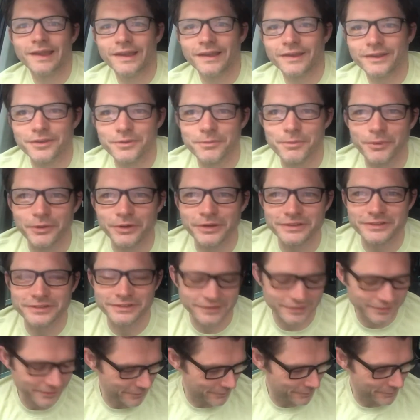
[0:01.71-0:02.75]
Good morning,
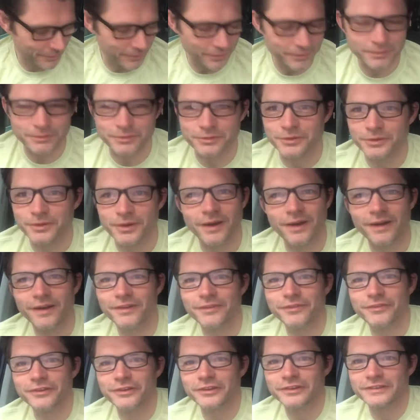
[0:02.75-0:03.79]
St. Luke's. Welcome to our
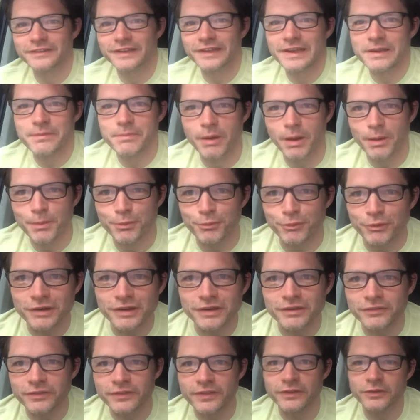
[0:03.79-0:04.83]
first daily Bible
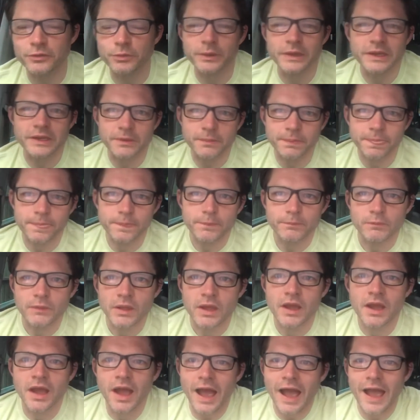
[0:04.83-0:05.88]
reading for this week.
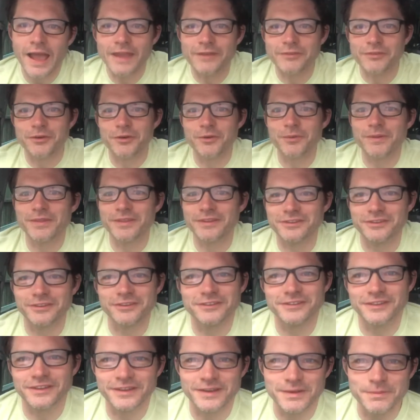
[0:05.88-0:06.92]
If you're with us on
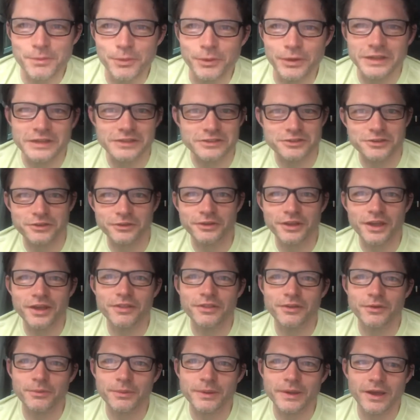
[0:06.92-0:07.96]
Sunday mornings, you'll know
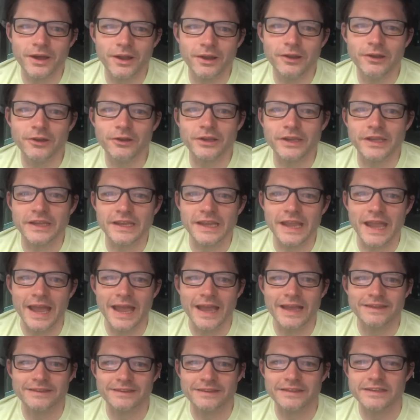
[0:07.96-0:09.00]
that we are looking
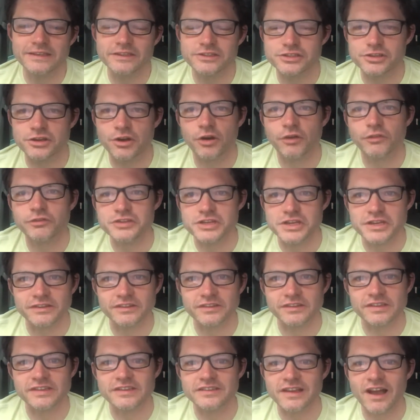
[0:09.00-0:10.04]
at each of
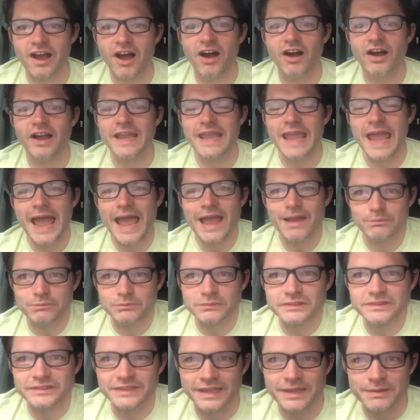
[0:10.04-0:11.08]
Jesus's I am
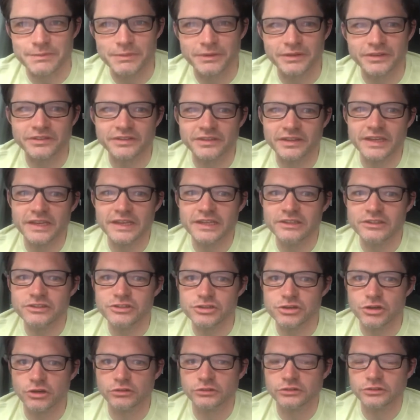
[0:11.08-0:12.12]
statements in
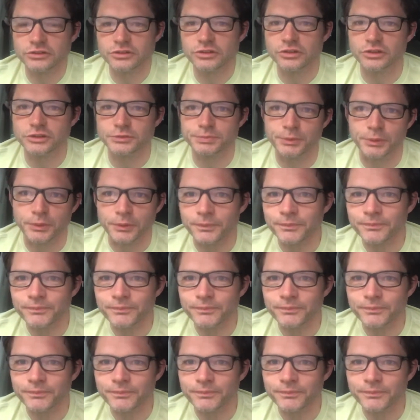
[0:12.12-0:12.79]
John's Gospel.